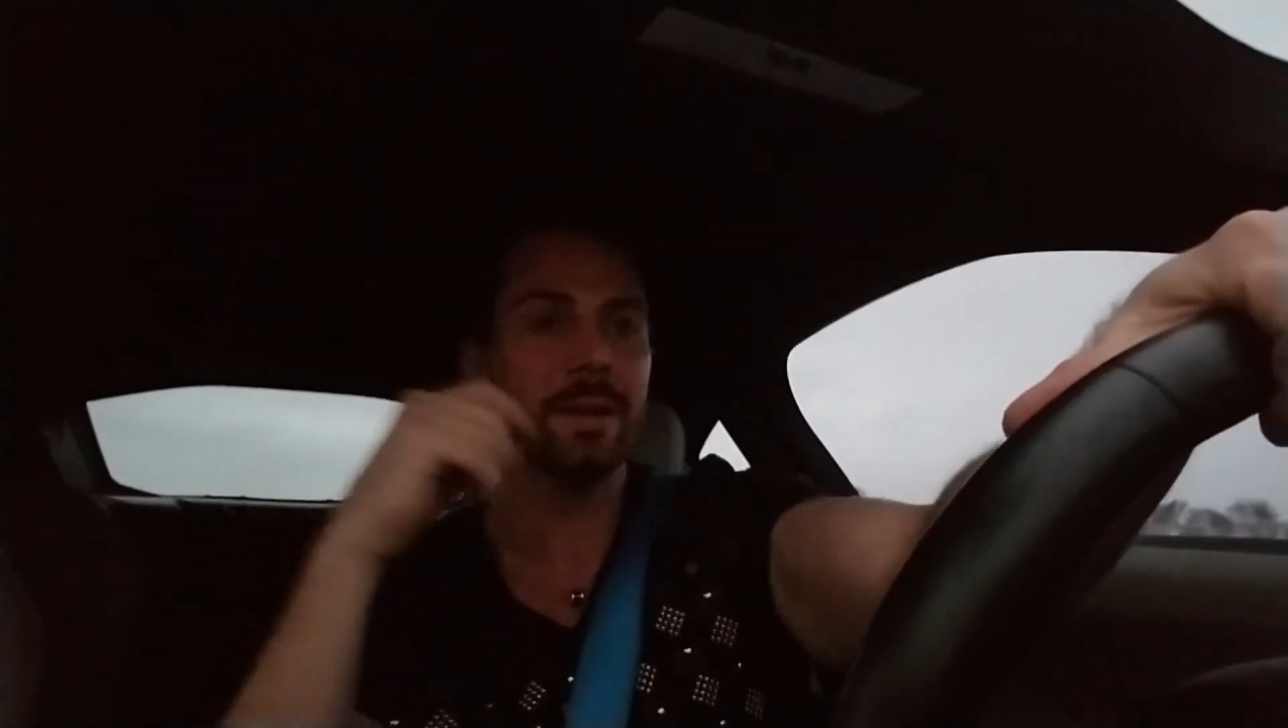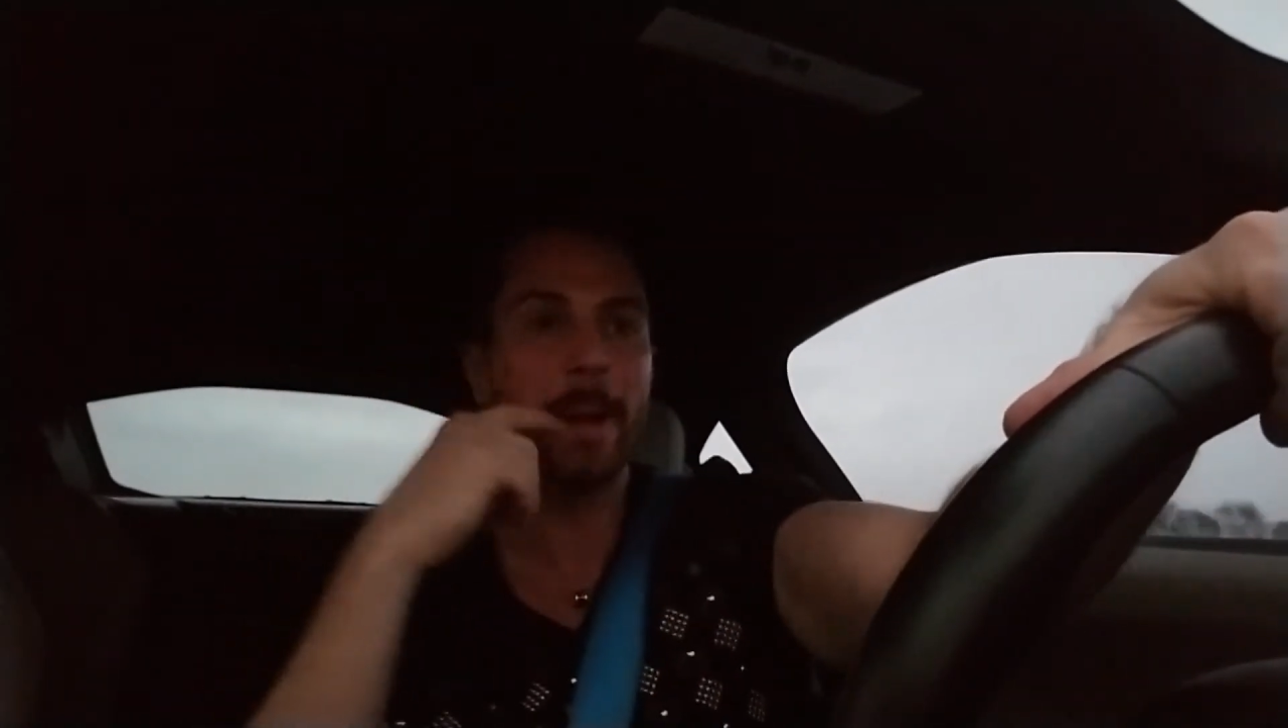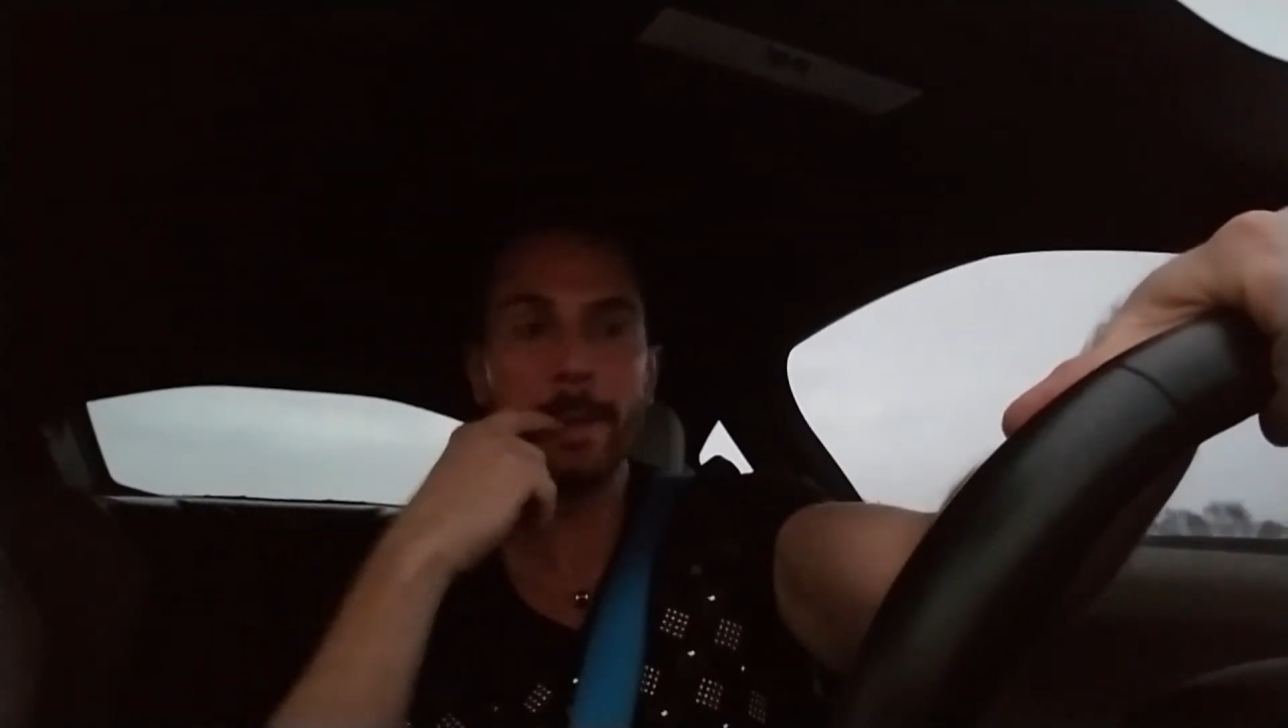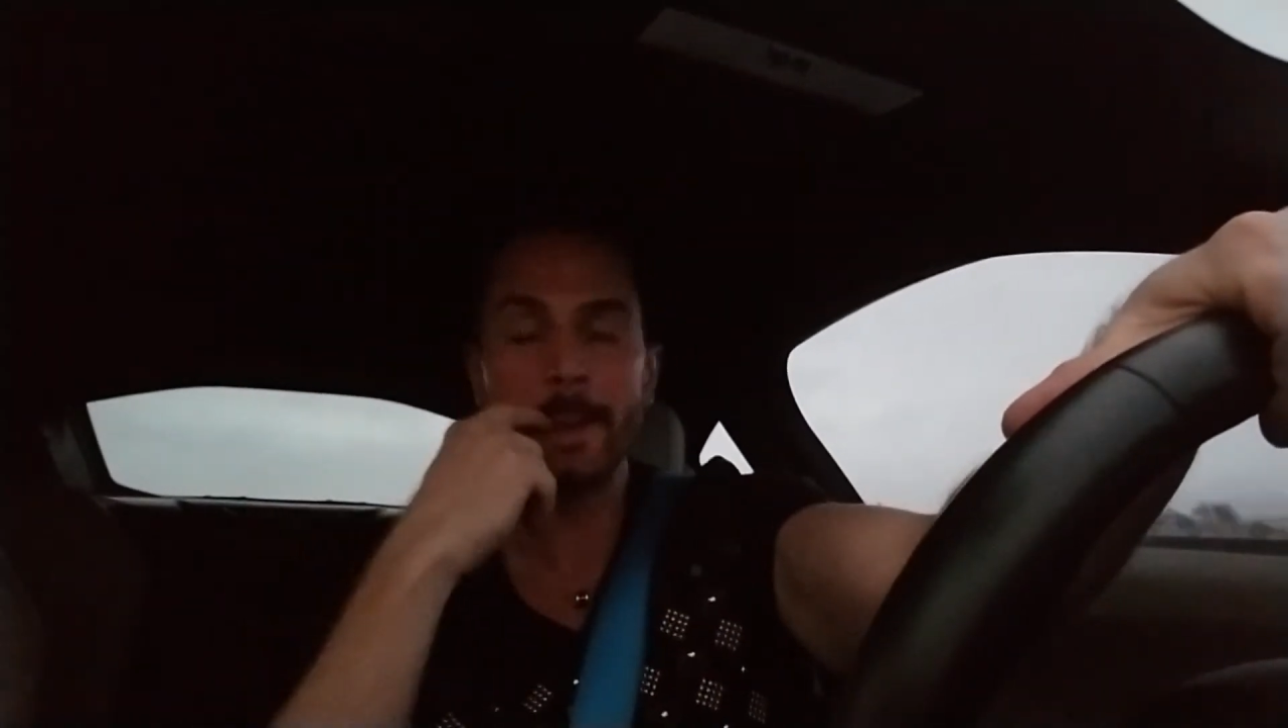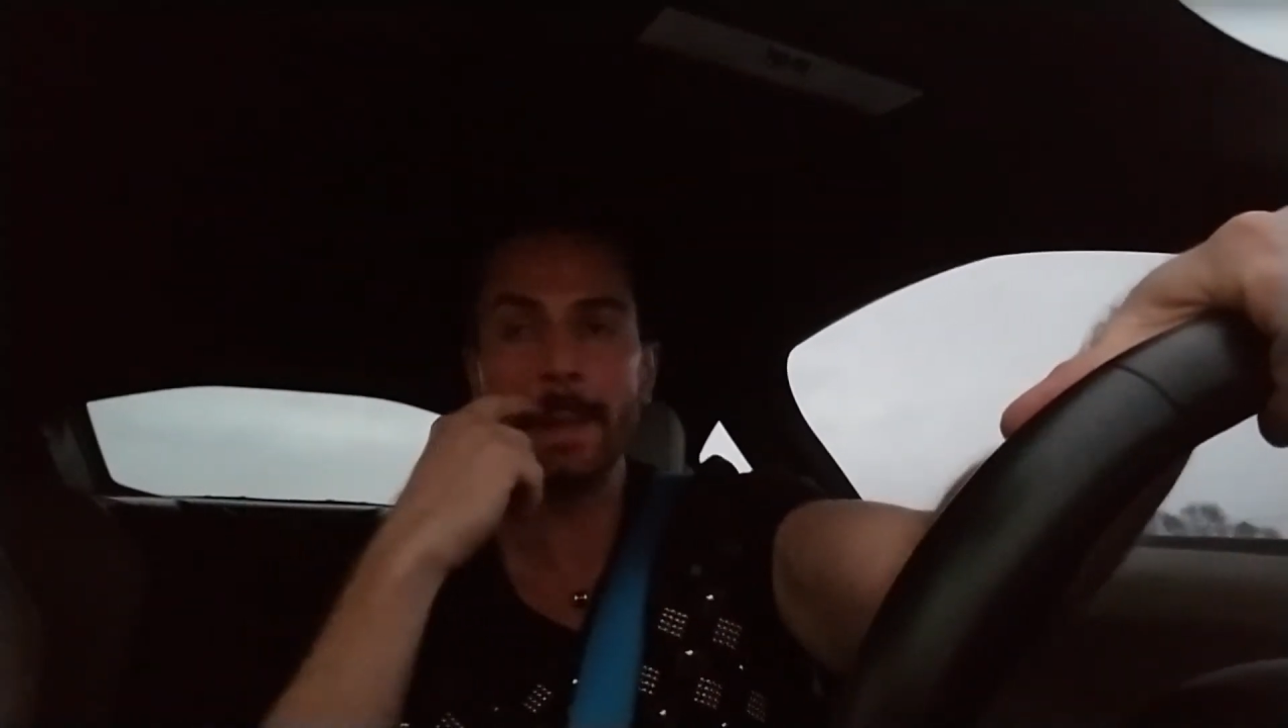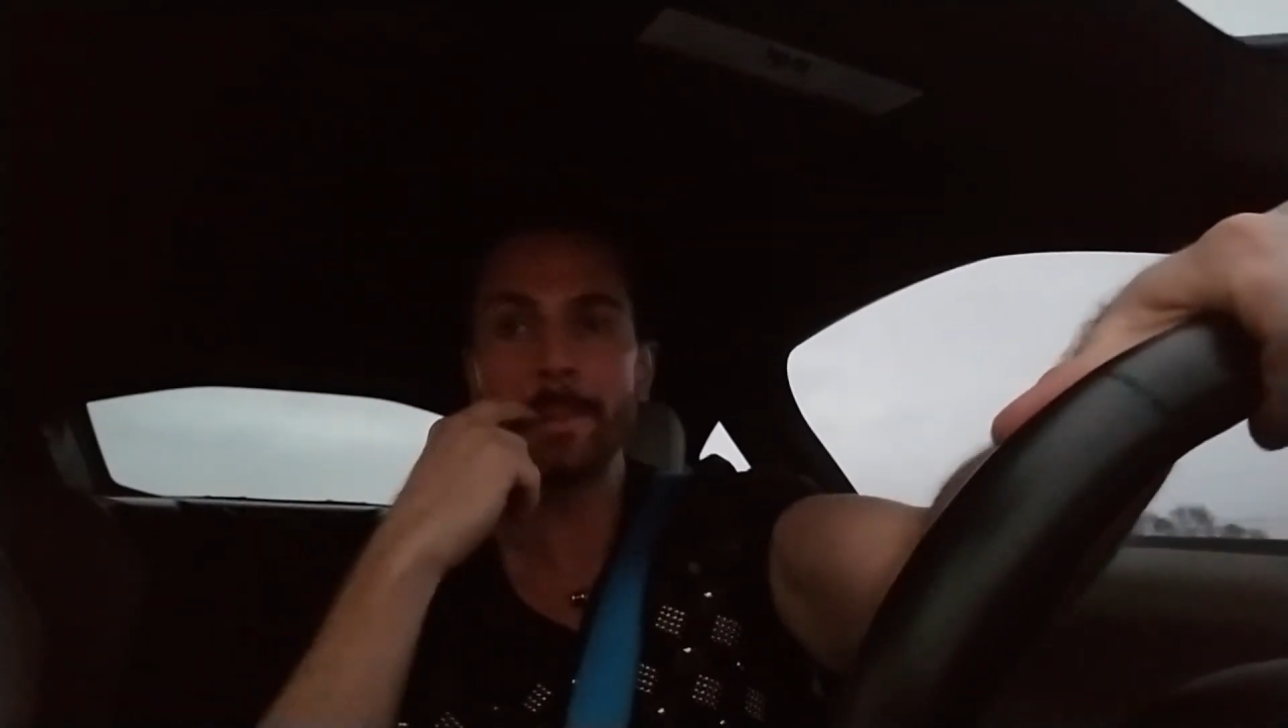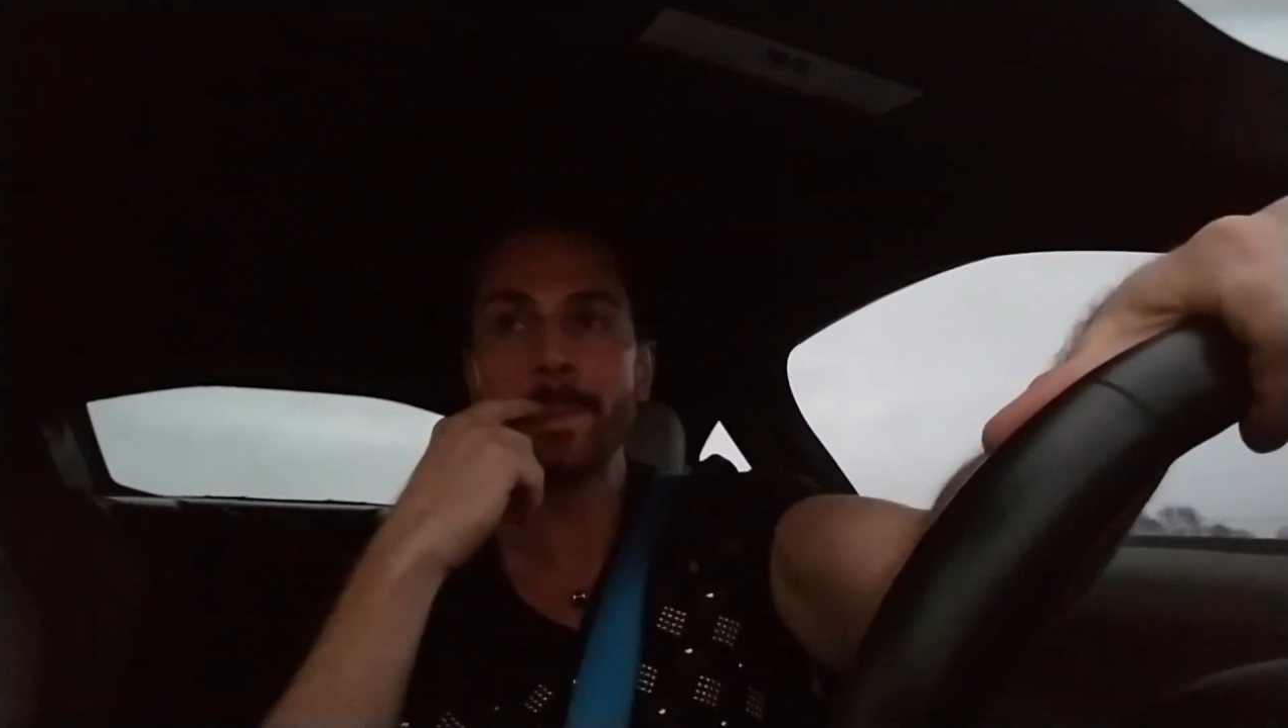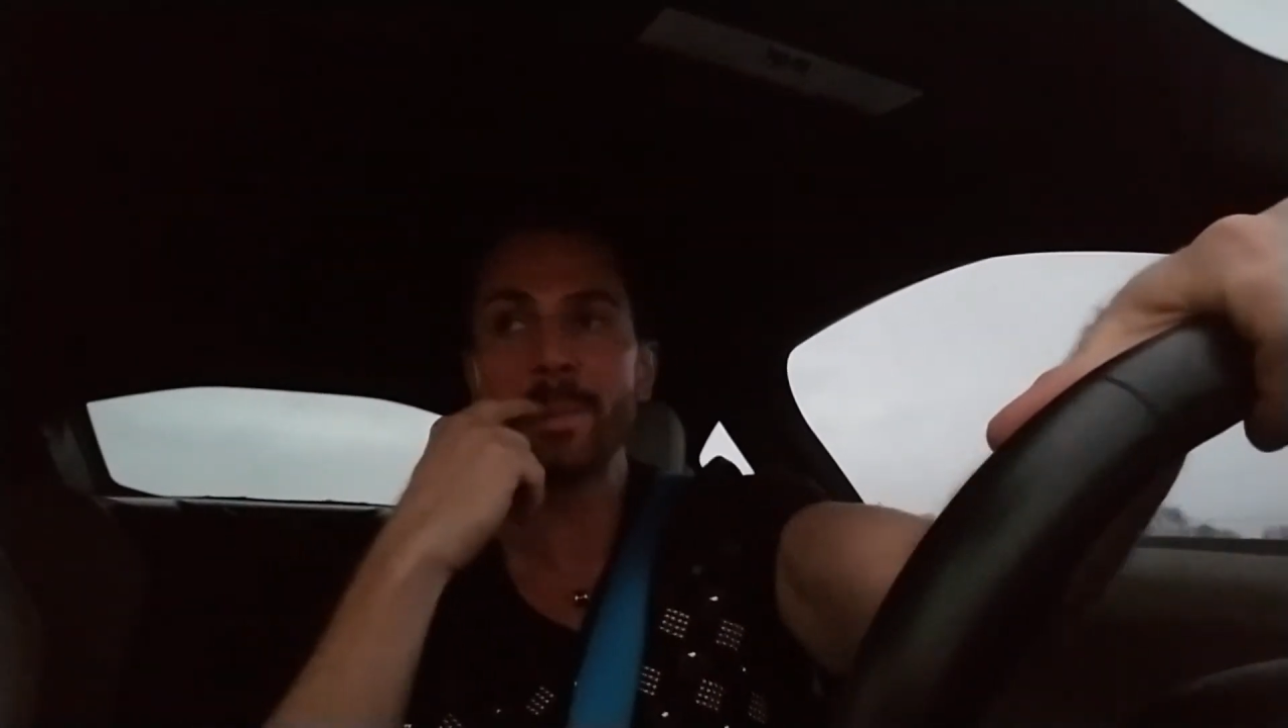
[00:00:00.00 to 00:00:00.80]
I think